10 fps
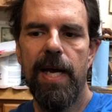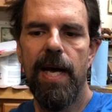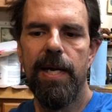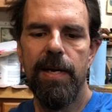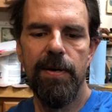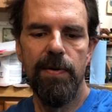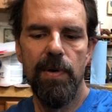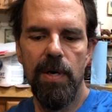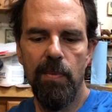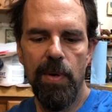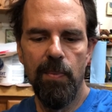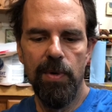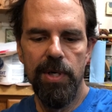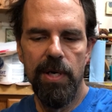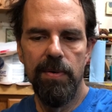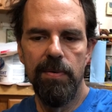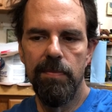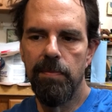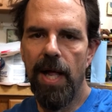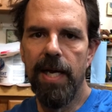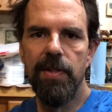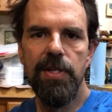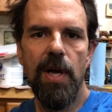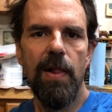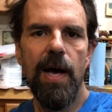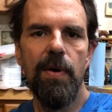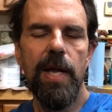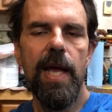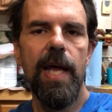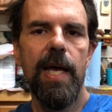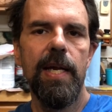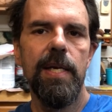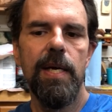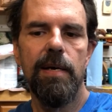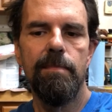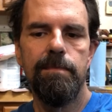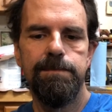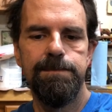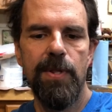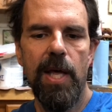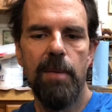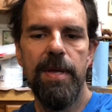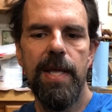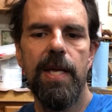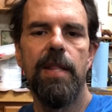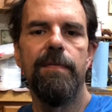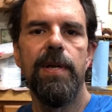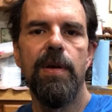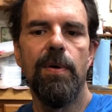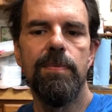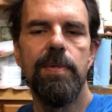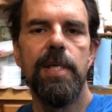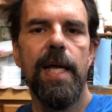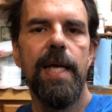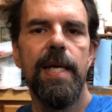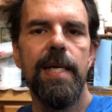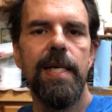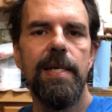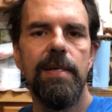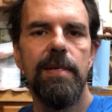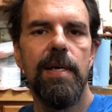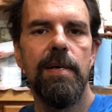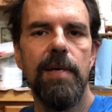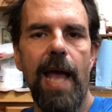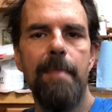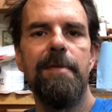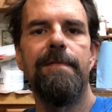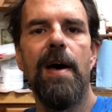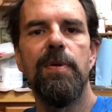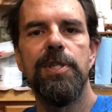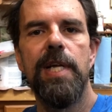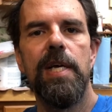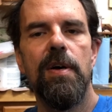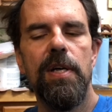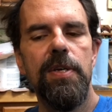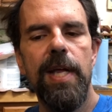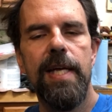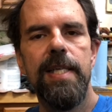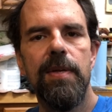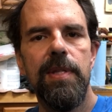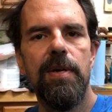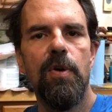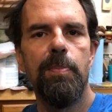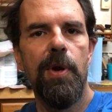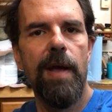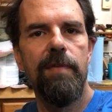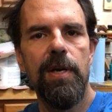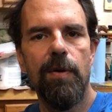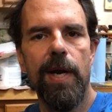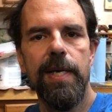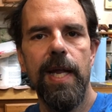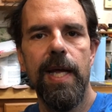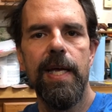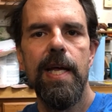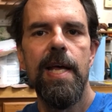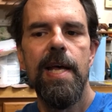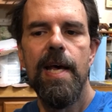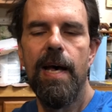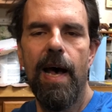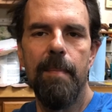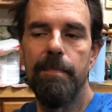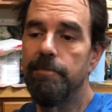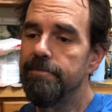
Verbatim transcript: on here uh, when we're done blocking this all out. And um, that'll be the end of the video. And uh, happy Father's Day to all you dads out there. Hope you're having a great day. I'm